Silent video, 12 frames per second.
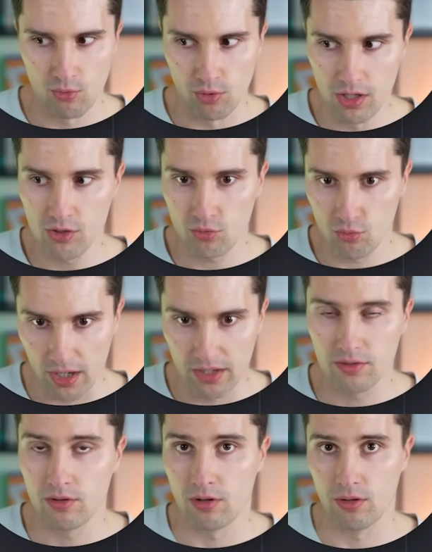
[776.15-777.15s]
will
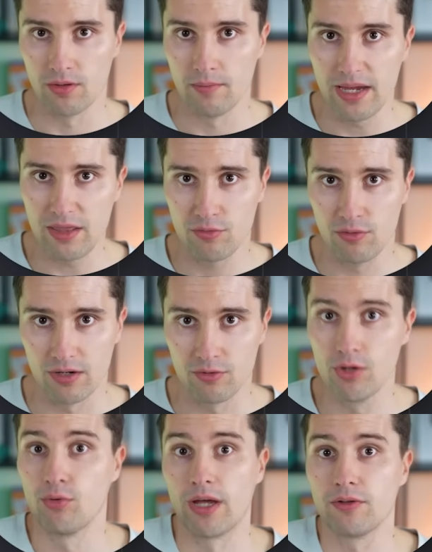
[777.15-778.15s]
run on the main thread,
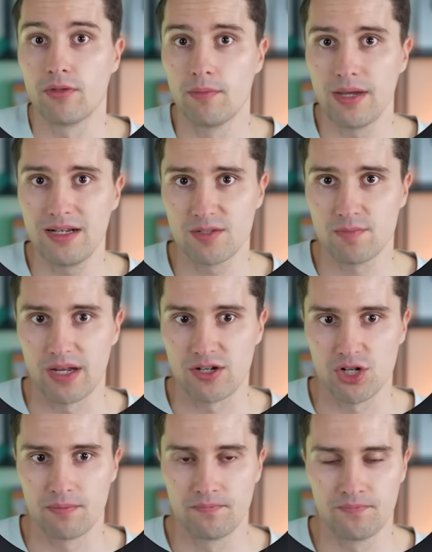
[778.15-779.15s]
will run on the main dispatcher.